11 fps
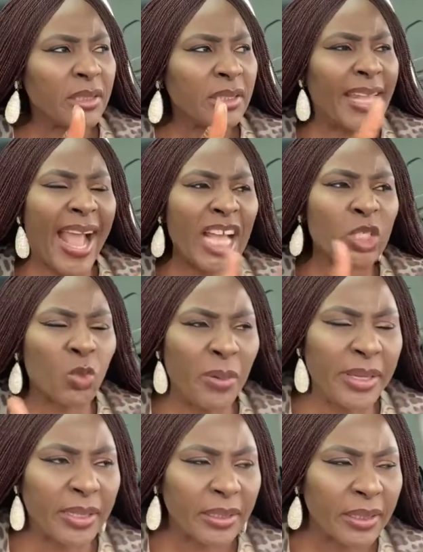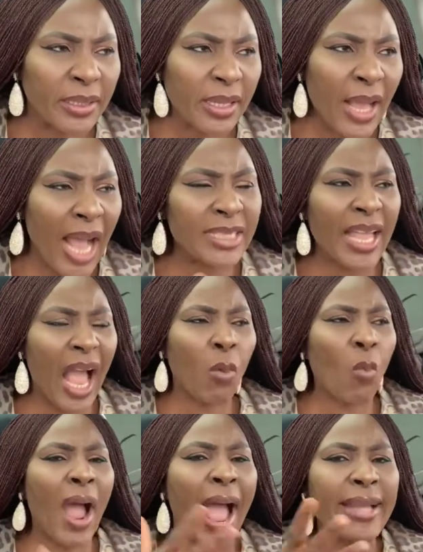They are swimming. I said,
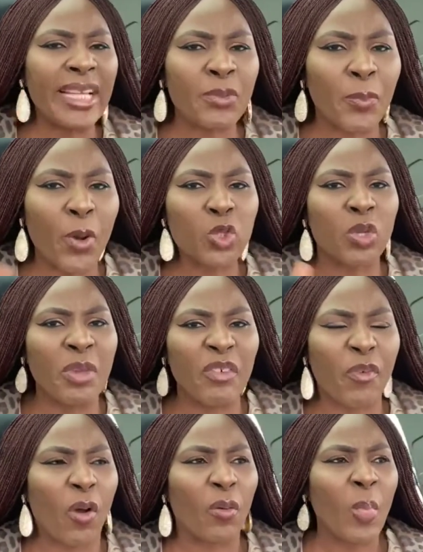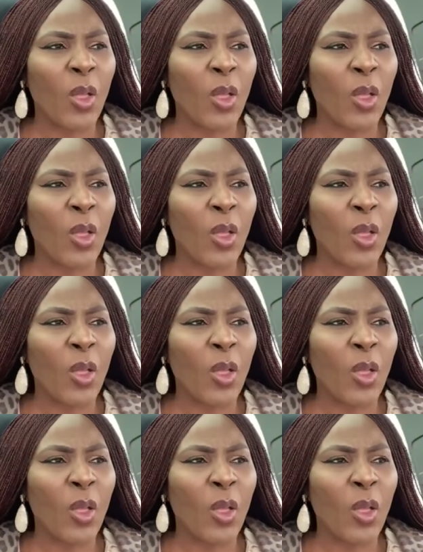what are these people swimming for?